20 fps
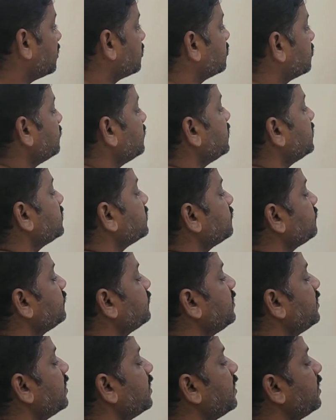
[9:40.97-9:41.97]
accumulator
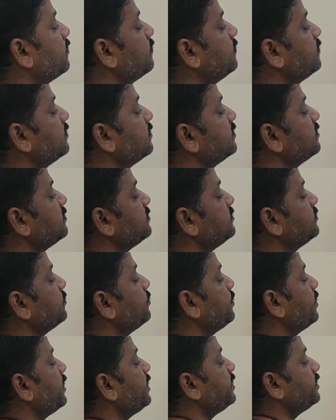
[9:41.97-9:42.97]
will have
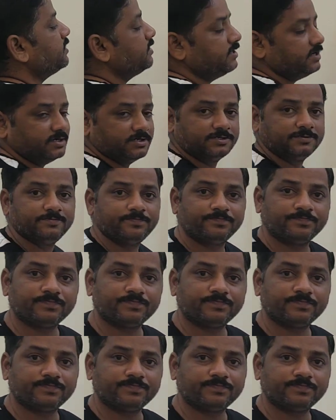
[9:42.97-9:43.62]
08 in it.